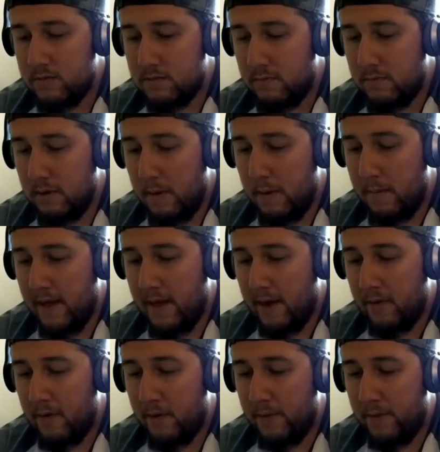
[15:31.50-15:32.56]
maybe that
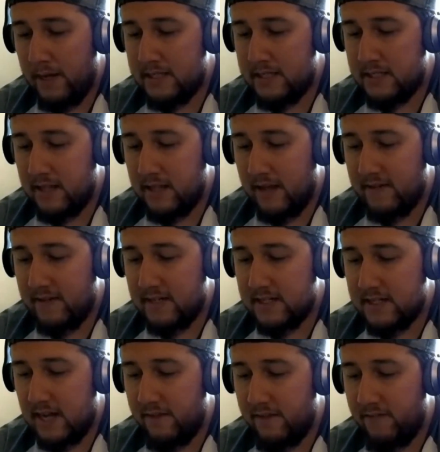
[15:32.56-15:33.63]
realm. But it's just they have to
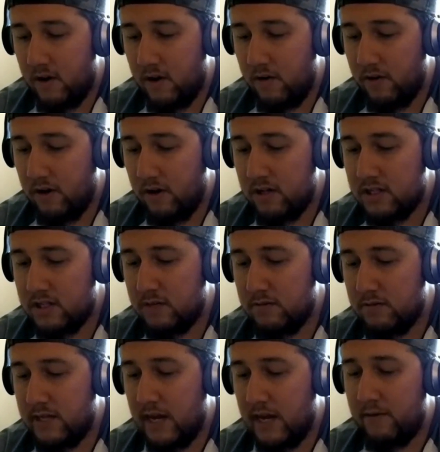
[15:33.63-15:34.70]
decide if they're going to stick with
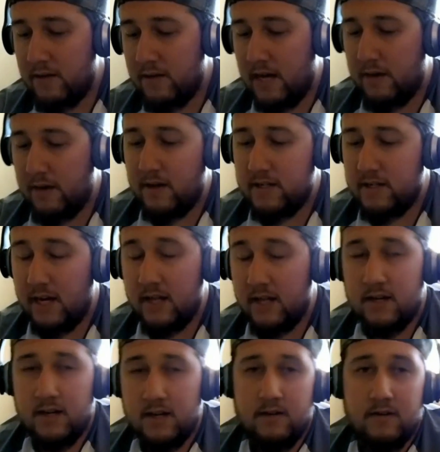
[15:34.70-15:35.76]
Tyrod
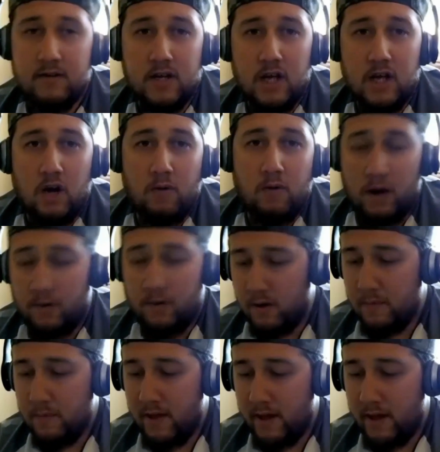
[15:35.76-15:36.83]
Taylor and rock with
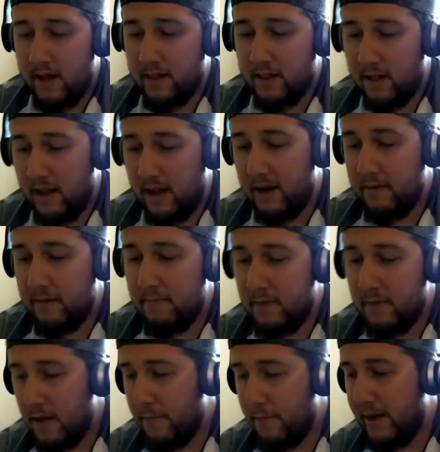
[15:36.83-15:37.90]
him. That the line
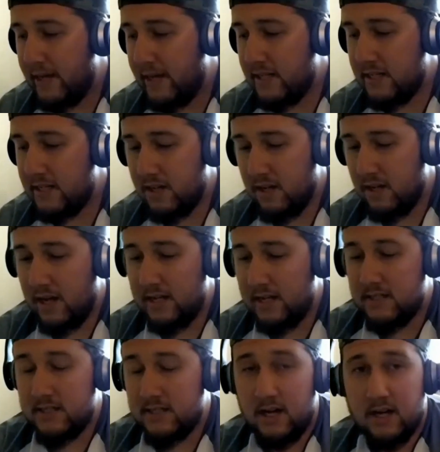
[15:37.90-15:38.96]
makes sense. Their line
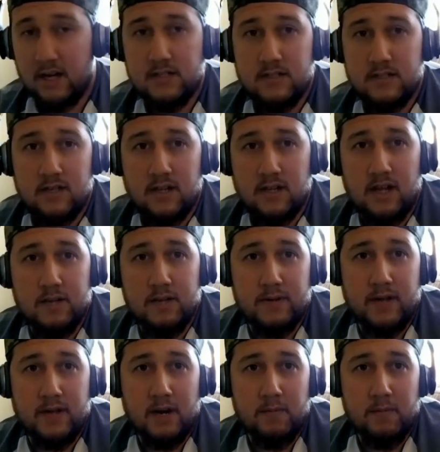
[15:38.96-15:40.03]
sucks. Their line's been
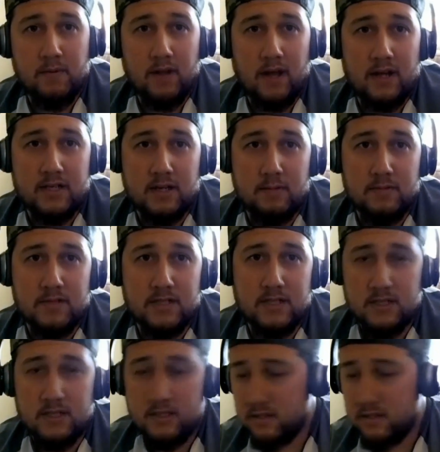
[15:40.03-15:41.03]
terrible last couple of seasons,